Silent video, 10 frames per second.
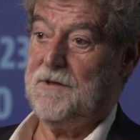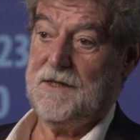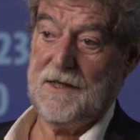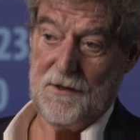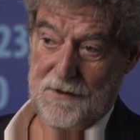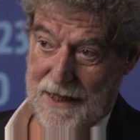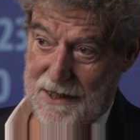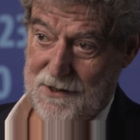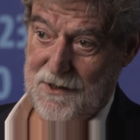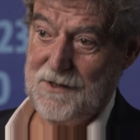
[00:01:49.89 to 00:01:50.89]
with
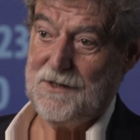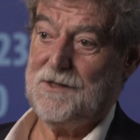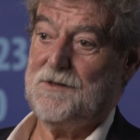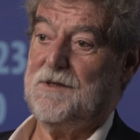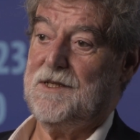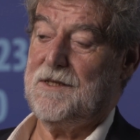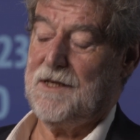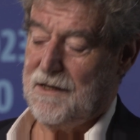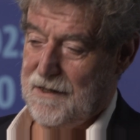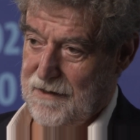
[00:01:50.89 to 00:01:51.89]
annotations,
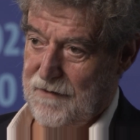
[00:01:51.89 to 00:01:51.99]
with